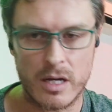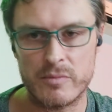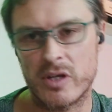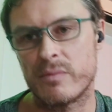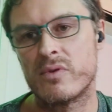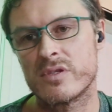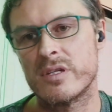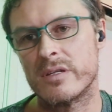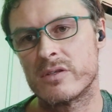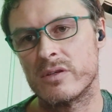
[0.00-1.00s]
I'm not
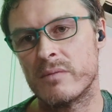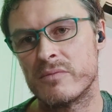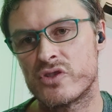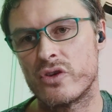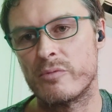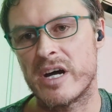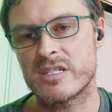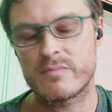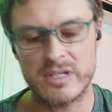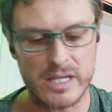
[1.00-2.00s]
pushing it too
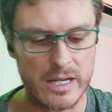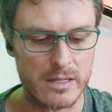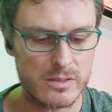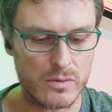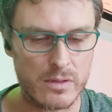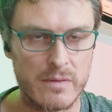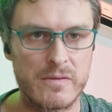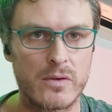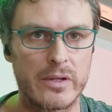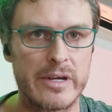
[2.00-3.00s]
much, but yeah, doing a
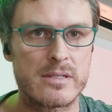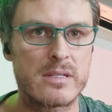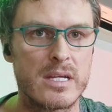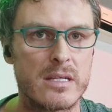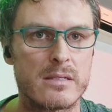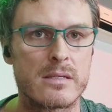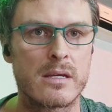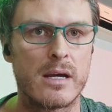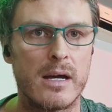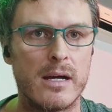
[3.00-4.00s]
few of those things.